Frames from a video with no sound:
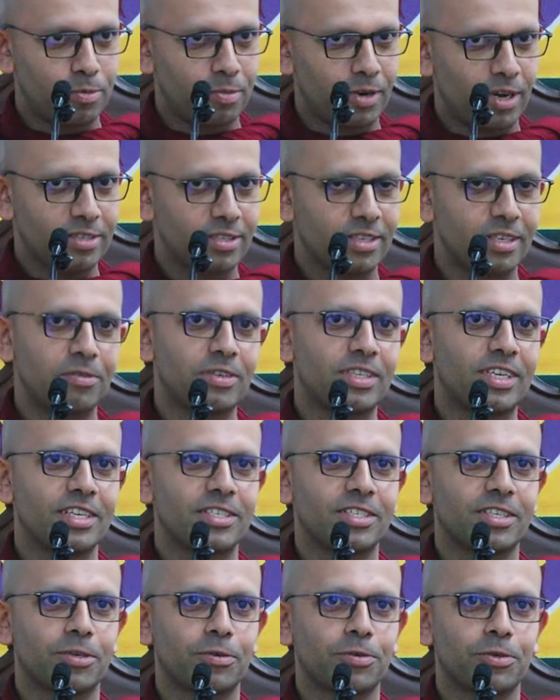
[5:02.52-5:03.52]
to pass the
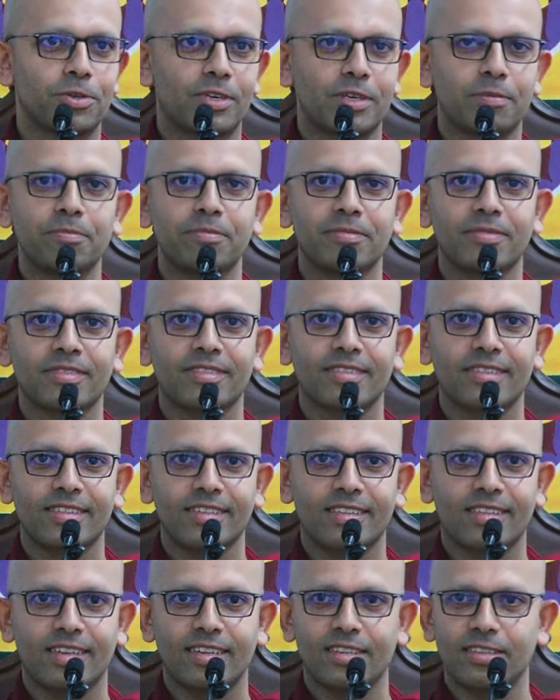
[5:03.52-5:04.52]
invitation over to him,
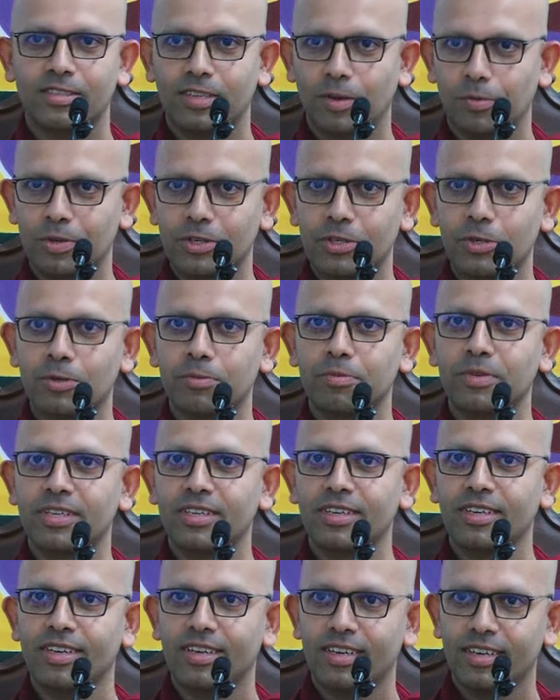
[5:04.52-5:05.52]
and uh, someone told
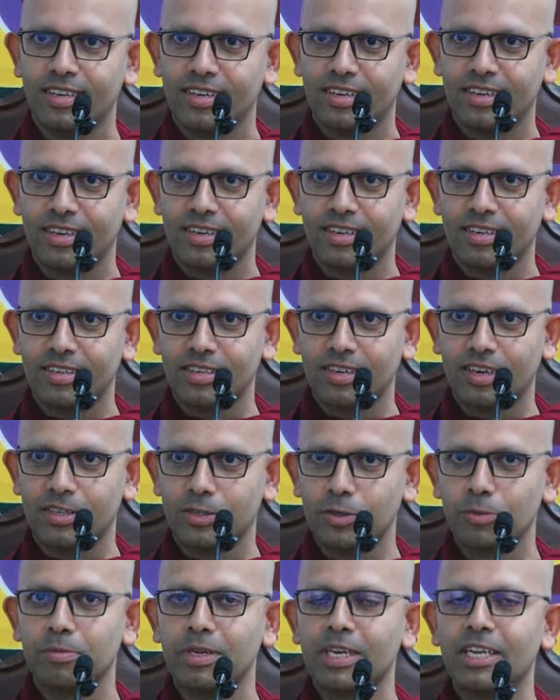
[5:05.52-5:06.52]
me, I
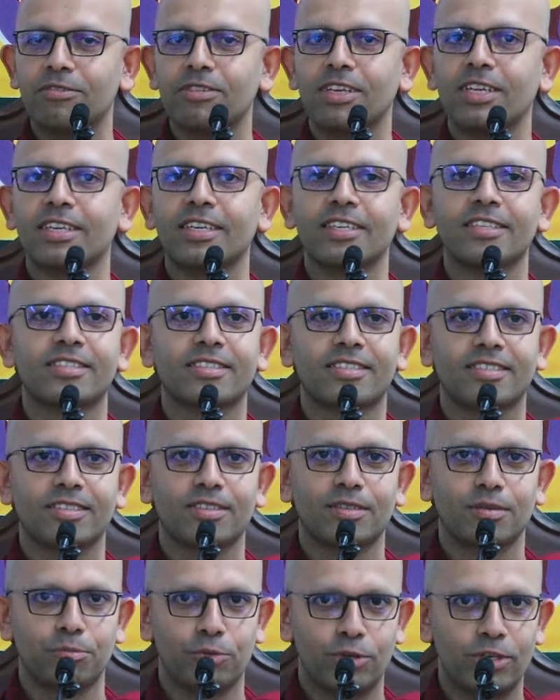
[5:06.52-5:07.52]
don't believe that he's
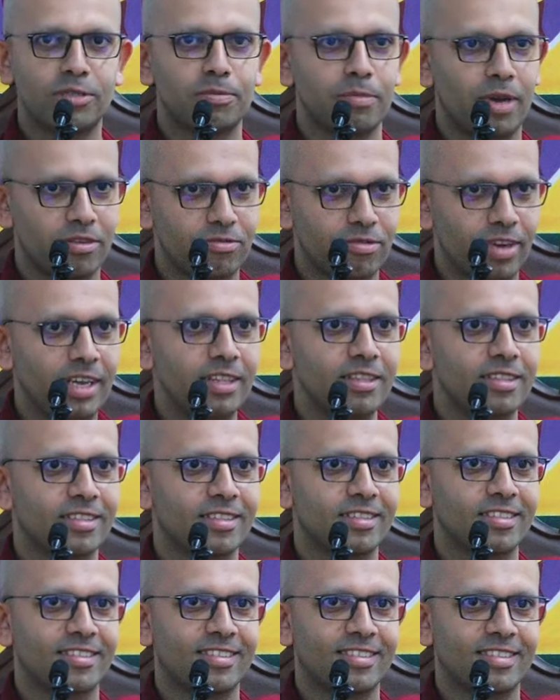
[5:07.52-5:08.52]
Buddhist by faith,
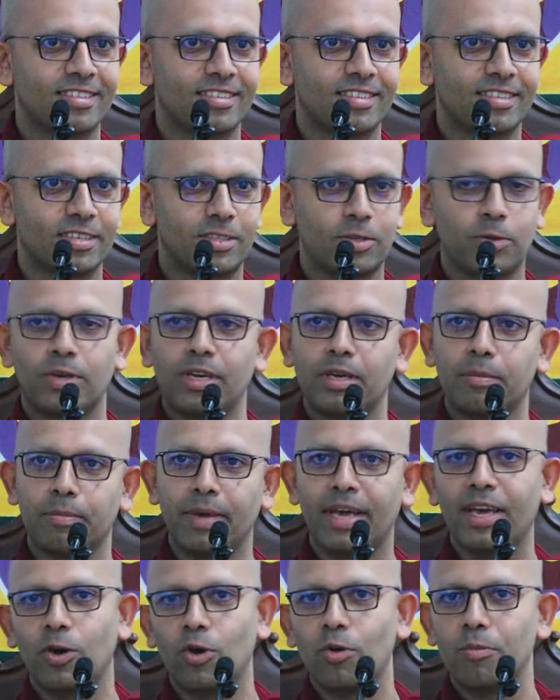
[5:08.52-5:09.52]
so he
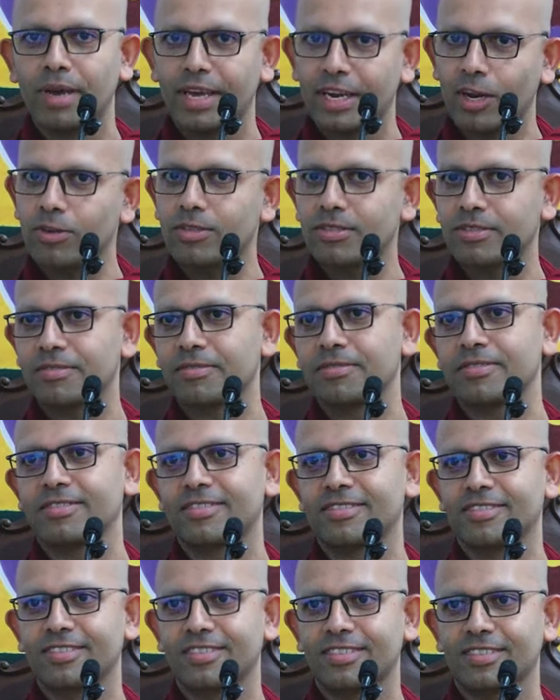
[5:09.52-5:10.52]
may or may not
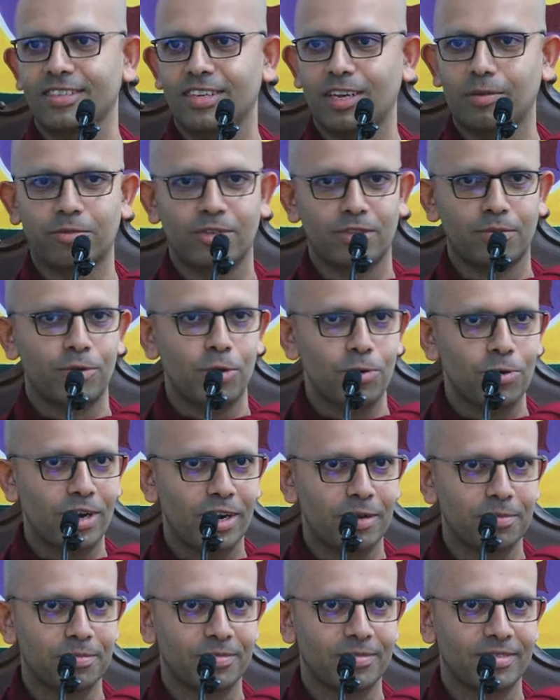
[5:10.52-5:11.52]
come to the
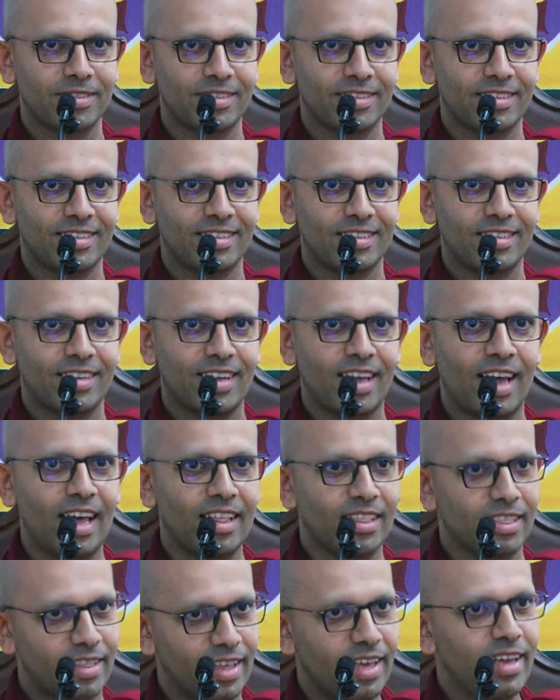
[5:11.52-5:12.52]
program.
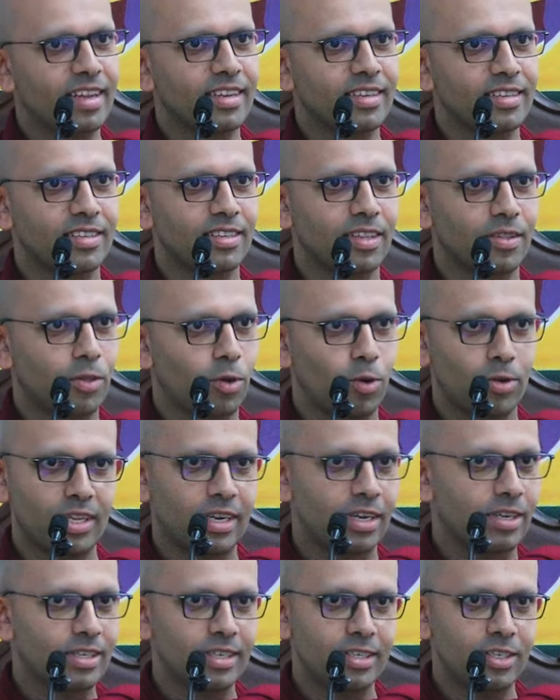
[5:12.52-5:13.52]
And then the thought
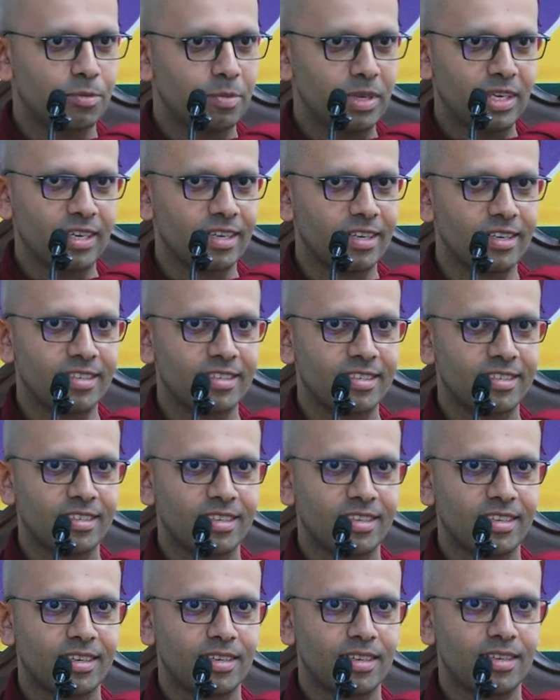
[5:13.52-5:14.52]
that occurred to me
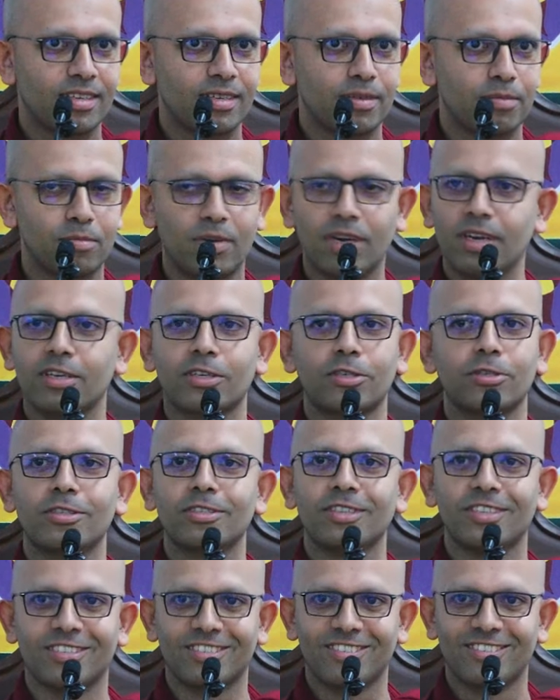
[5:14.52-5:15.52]
is, my
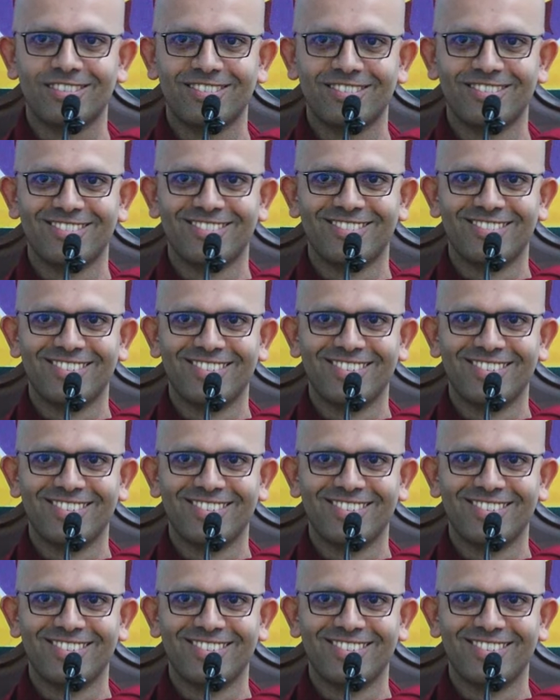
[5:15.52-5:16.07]
goodness,